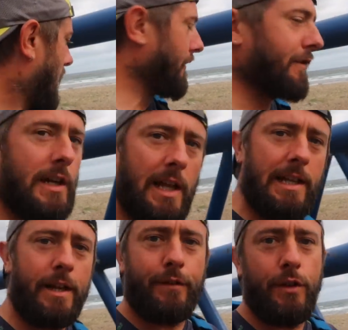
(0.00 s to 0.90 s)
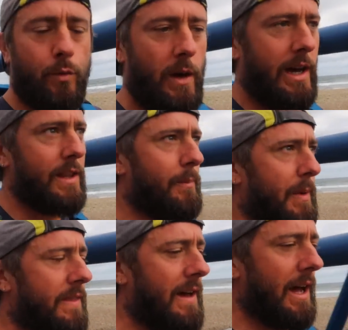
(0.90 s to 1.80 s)
of the Cleveland Way, and the
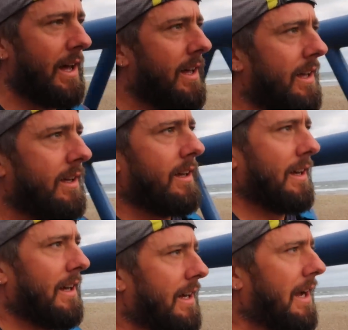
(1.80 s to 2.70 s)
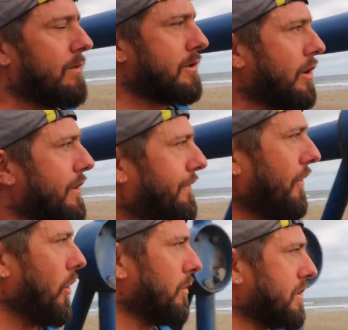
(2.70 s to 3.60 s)
bit that I was looking
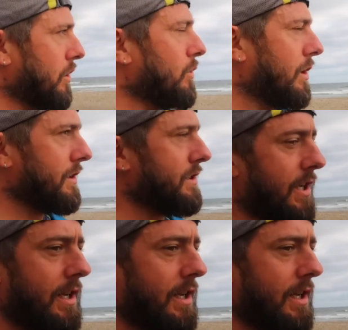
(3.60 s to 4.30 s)
forward to because